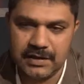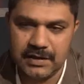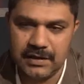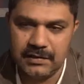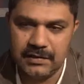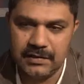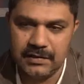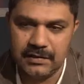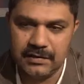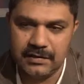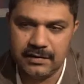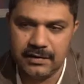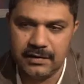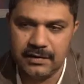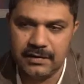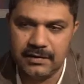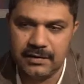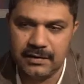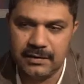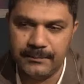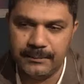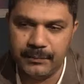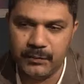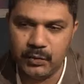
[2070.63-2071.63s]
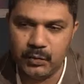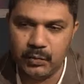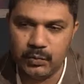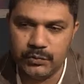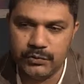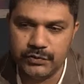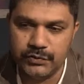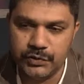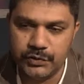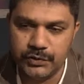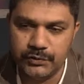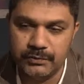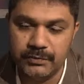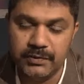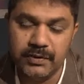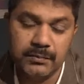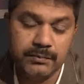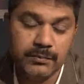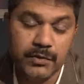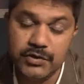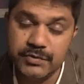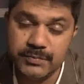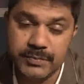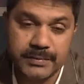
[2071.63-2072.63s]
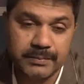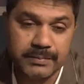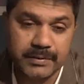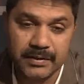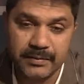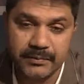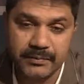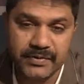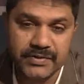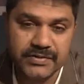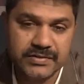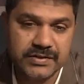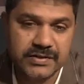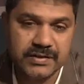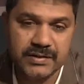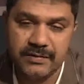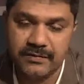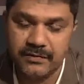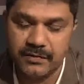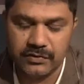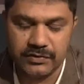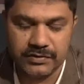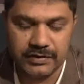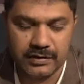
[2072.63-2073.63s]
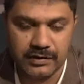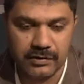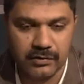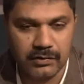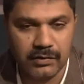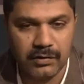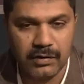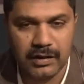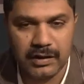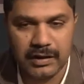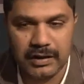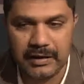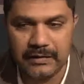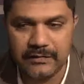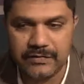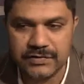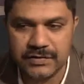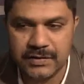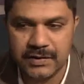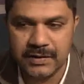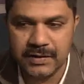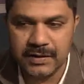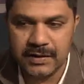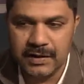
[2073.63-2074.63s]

And I think also, you know, most people are busy, they've got their own lives.